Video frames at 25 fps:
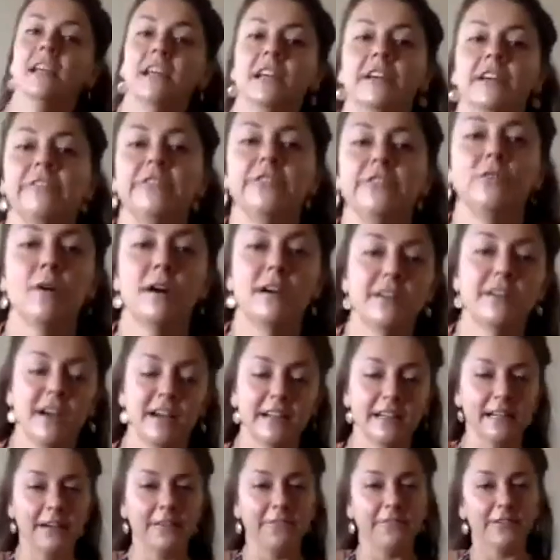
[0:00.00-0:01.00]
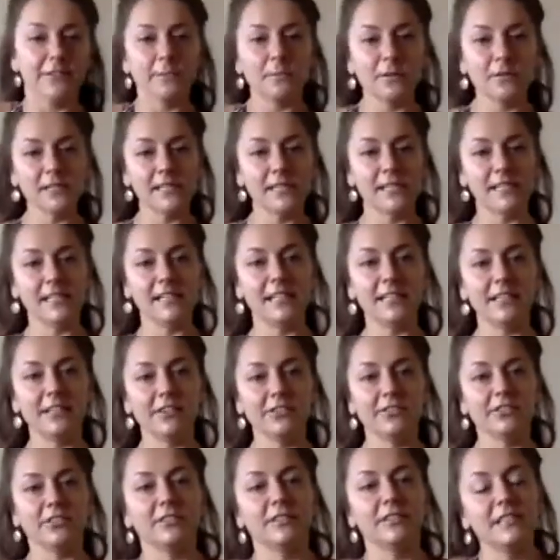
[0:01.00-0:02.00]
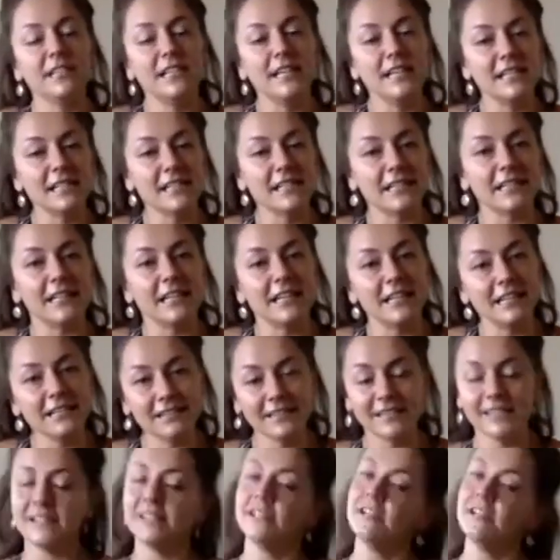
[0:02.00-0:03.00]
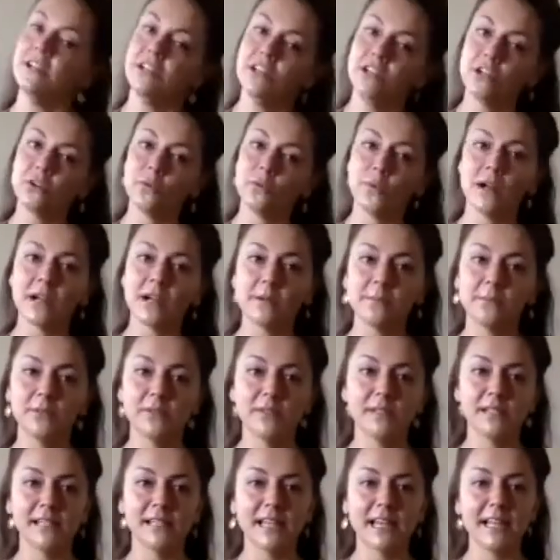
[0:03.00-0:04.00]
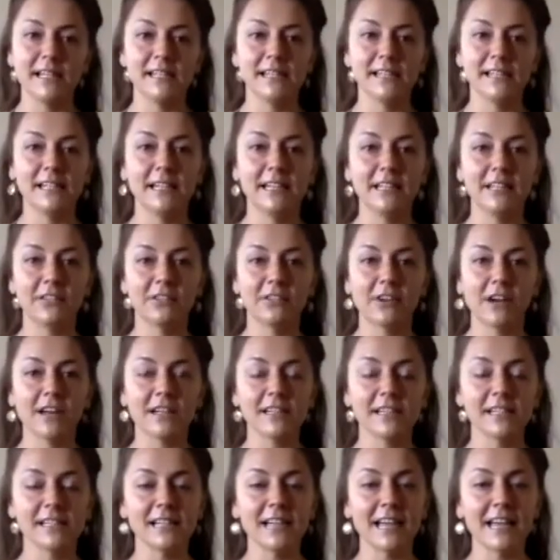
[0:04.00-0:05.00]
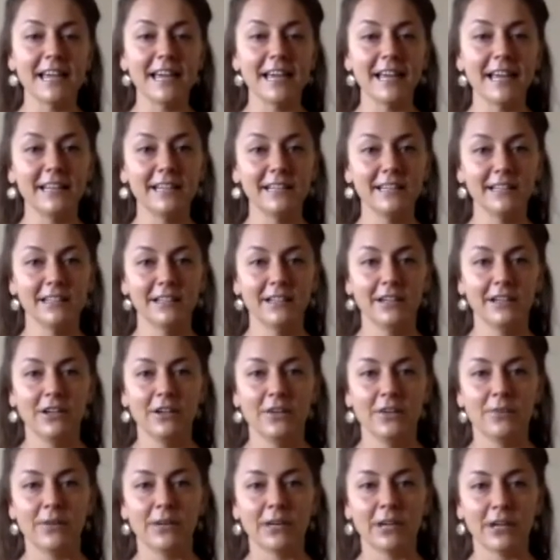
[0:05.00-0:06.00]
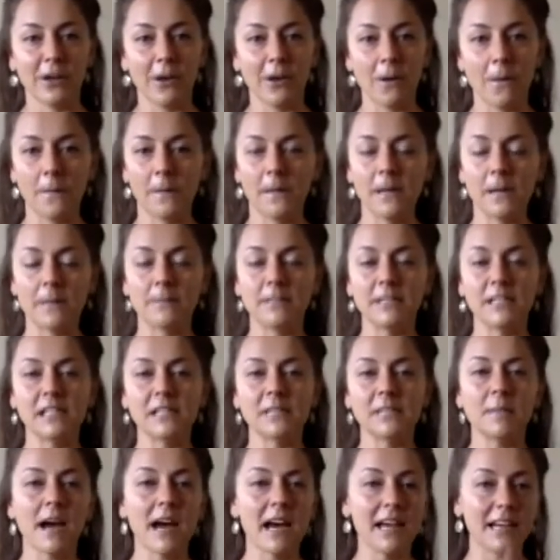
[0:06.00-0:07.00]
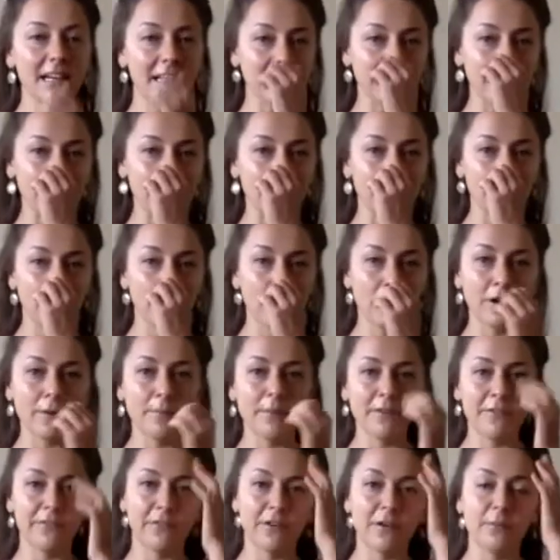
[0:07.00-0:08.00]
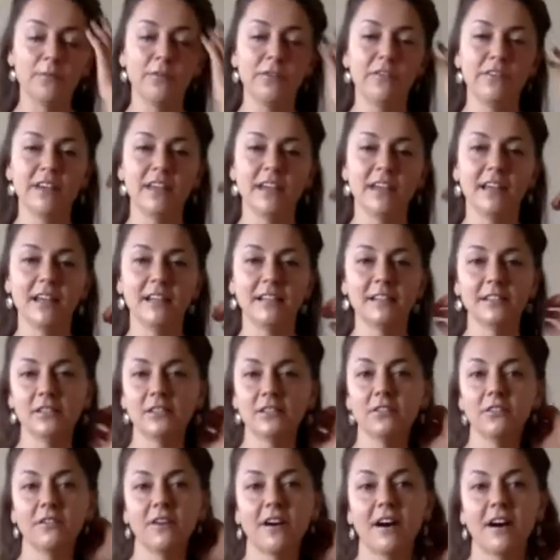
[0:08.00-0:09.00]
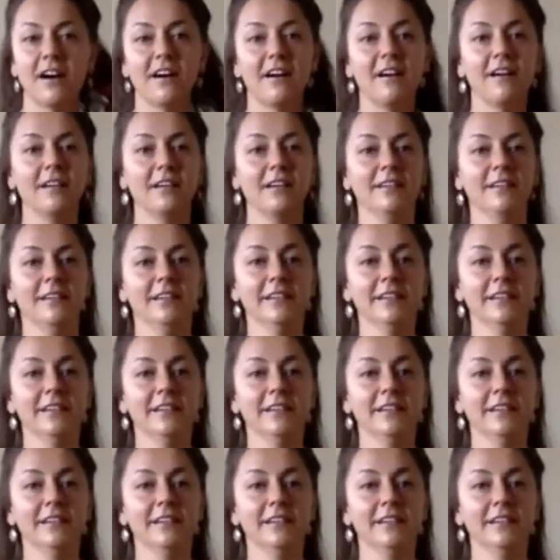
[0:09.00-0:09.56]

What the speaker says: If you are not comfortable seated on your knees and heels, you're welcome to stay seated cross-legged. We're going to open up the spine a little more before moving into our